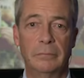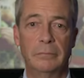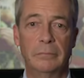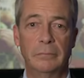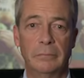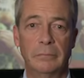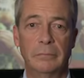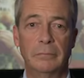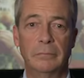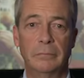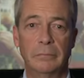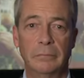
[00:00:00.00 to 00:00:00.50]

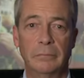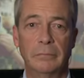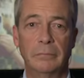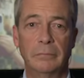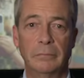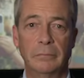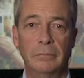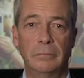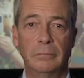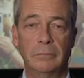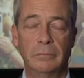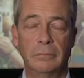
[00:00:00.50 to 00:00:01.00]

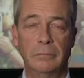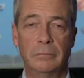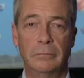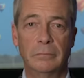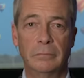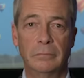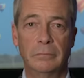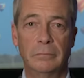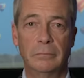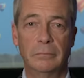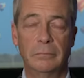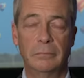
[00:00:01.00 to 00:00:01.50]

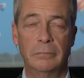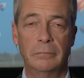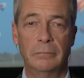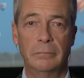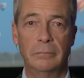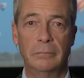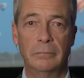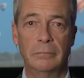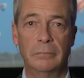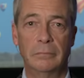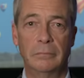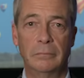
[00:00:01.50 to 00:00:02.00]

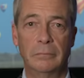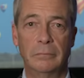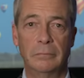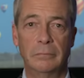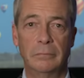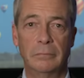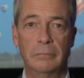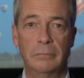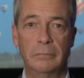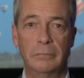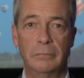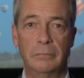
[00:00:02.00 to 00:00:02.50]

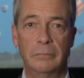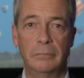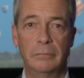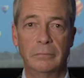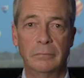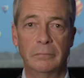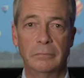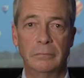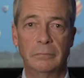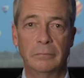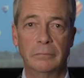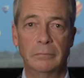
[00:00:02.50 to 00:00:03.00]

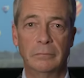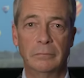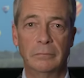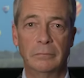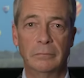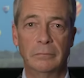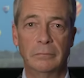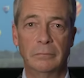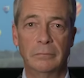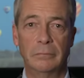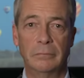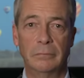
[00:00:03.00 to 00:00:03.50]

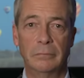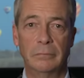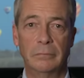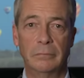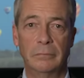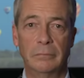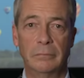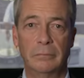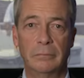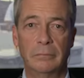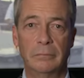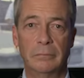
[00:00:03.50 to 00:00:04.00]

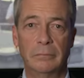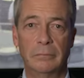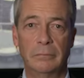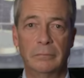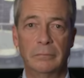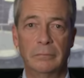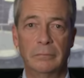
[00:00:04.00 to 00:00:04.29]
This person isn't speaking.